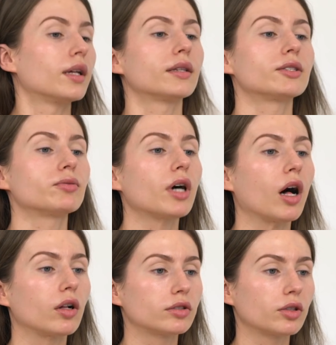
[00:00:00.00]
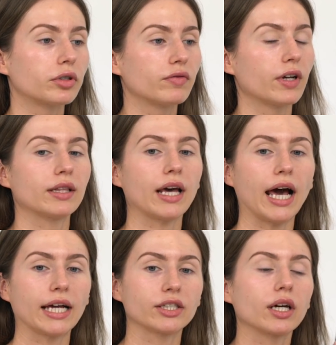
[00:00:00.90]
This will also prevent the
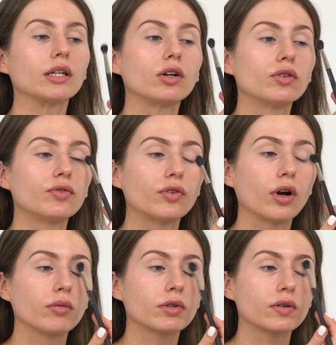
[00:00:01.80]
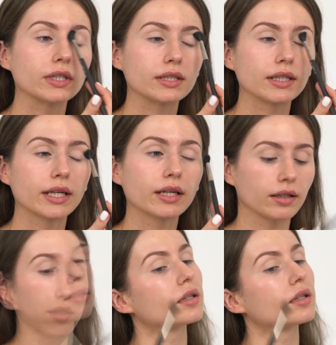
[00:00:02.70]
eyeshadow from creasing,